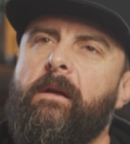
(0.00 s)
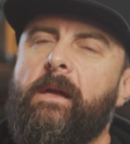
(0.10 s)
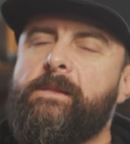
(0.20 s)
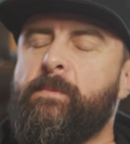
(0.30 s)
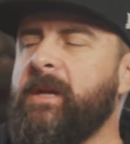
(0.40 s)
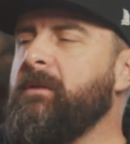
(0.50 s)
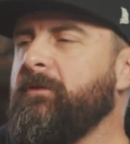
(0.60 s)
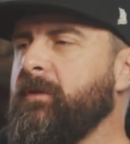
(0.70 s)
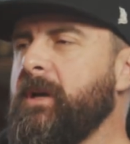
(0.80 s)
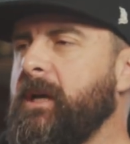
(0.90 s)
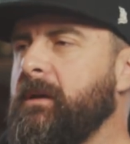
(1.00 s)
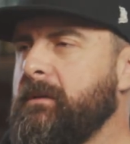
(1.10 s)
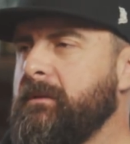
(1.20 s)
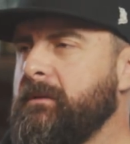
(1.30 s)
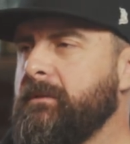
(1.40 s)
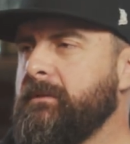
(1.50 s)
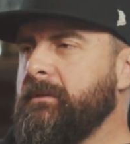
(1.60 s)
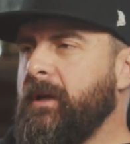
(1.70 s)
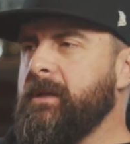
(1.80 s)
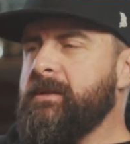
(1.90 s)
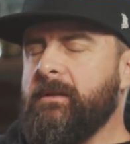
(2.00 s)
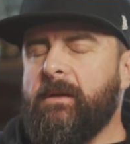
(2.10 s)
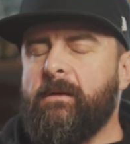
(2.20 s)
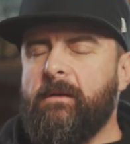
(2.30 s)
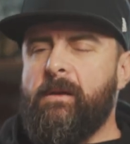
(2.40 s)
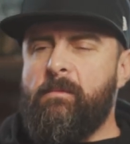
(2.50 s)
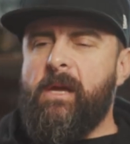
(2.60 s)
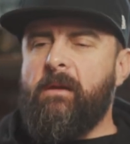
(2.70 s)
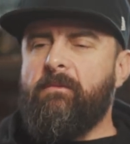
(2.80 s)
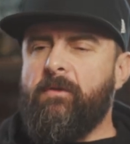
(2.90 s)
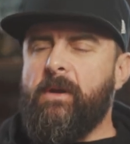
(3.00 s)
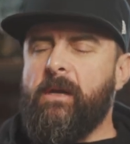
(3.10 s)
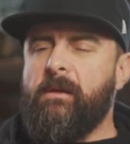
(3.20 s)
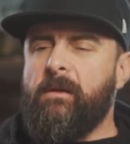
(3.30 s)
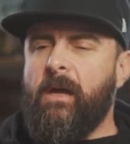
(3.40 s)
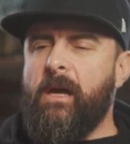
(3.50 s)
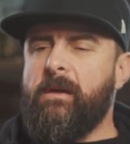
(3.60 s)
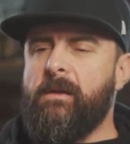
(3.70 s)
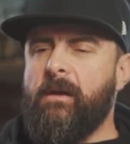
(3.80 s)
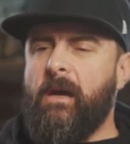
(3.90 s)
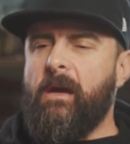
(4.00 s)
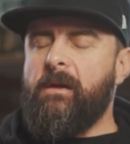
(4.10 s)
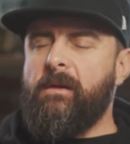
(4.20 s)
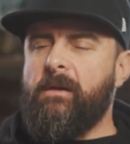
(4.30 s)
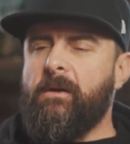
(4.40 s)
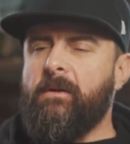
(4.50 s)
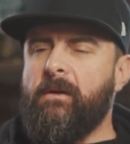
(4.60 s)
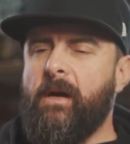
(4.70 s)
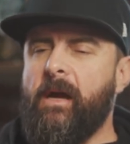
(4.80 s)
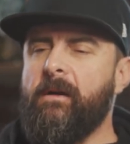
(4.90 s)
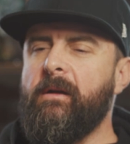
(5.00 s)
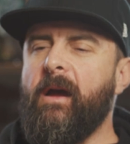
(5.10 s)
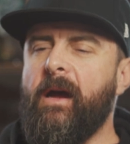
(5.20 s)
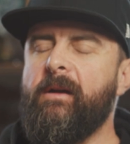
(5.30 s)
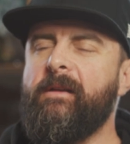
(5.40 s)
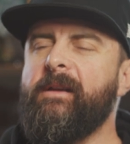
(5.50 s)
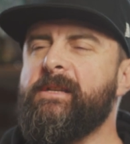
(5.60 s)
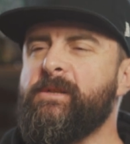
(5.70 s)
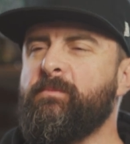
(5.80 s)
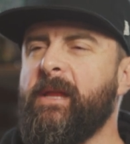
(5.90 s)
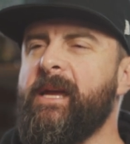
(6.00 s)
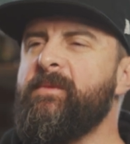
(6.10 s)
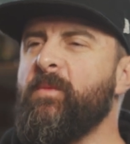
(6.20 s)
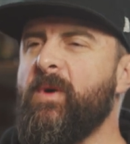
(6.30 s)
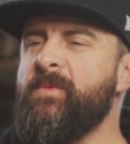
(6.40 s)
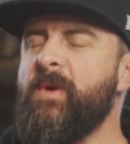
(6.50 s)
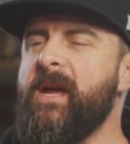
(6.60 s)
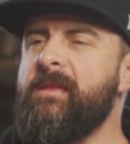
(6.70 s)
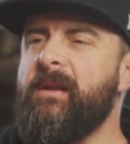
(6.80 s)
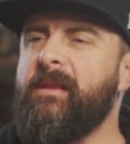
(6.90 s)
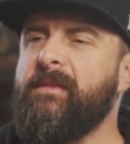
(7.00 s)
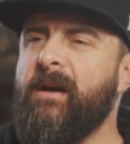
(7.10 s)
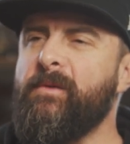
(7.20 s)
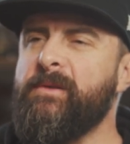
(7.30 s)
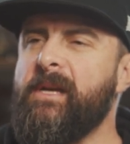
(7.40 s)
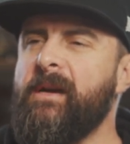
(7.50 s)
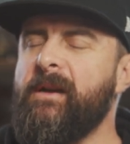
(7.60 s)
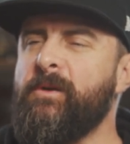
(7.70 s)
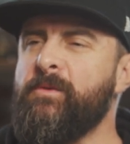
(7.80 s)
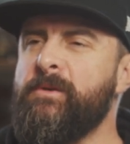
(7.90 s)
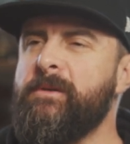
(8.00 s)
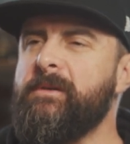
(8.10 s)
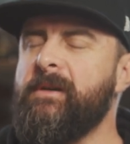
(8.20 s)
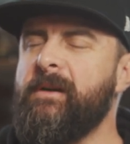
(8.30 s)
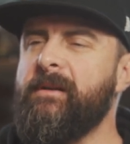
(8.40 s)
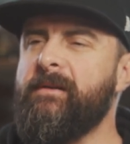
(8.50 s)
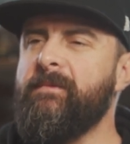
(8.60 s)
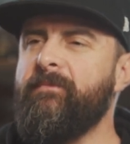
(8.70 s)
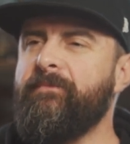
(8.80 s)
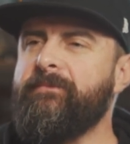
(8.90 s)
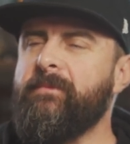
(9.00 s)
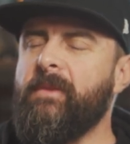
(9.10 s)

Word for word: It's being free. It's literally being free. Like I, you know, I heard it, I heard it explained one way that I thought was kind of cool. Um,